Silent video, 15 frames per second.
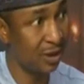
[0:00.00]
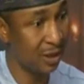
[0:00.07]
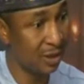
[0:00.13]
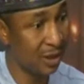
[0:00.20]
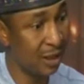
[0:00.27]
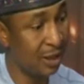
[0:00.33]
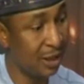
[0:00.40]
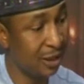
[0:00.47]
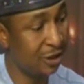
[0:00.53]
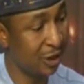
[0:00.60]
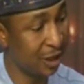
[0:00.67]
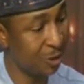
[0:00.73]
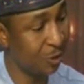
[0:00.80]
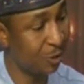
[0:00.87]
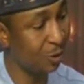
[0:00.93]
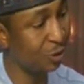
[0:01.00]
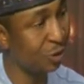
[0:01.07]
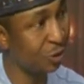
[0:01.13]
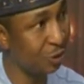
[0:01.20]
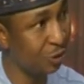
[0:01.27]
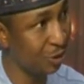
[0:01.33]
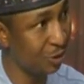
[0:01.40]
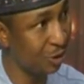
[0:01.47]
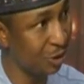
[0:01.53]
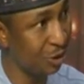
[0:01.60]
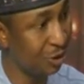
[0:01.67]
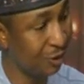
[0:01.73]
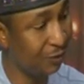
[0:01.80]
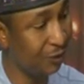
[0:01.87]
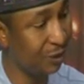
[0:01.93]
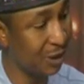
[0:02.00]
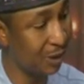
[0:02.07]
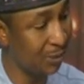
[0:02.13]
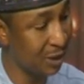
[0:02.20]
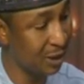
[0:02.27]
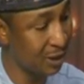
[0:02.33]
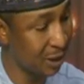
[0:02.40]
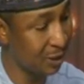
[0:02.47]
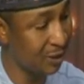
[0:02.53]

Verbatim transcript: then they're trying to control your fundamental